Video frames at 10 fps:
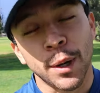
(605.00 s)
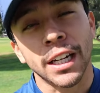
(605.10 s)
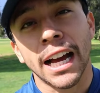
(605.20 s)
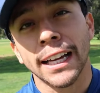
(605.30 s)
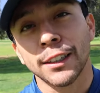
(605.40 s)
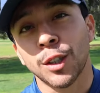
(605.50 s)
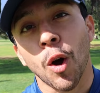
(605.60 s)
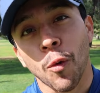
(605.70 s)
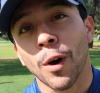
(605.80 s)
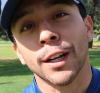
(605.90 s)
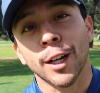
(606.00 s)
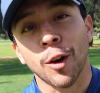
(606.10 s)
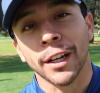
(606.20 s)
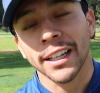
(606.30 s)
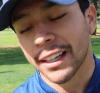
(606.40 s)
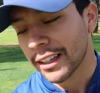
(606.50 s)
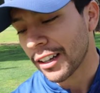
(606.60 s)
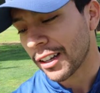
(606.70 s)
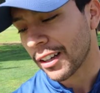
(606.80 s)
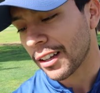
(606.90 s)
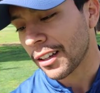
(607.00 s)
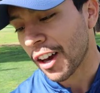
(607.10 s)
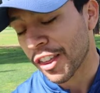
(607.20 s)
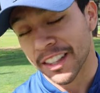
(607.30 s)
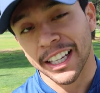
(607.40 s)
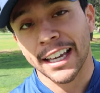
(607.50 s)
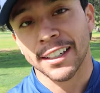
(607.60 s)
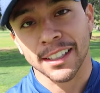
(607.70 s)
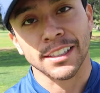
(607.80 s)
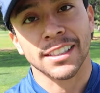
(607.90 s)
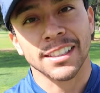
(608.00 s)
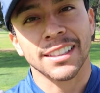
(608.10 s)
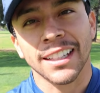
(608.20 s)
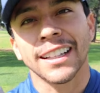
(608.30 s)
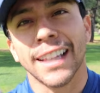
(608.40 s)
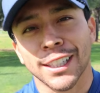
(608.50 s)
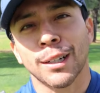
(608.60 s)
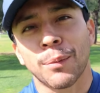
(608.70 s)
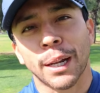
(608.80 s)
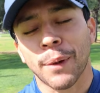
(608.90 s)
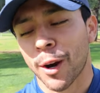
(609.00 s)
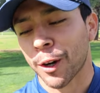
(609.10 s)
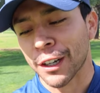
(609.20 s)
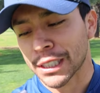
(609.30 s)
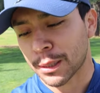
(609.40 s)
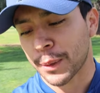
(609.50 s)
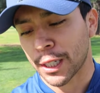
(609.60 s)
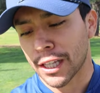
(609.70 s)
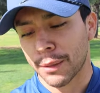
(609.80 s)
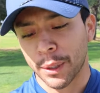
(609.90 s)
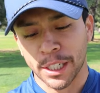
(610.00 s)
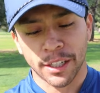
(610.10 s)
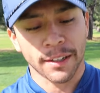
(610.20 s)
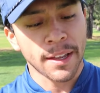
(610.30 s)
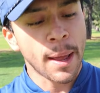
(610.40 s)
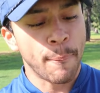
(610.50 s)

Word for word: but I don't want to go get it authenticated because that's gonna break my heart because I spent a lot of money on it.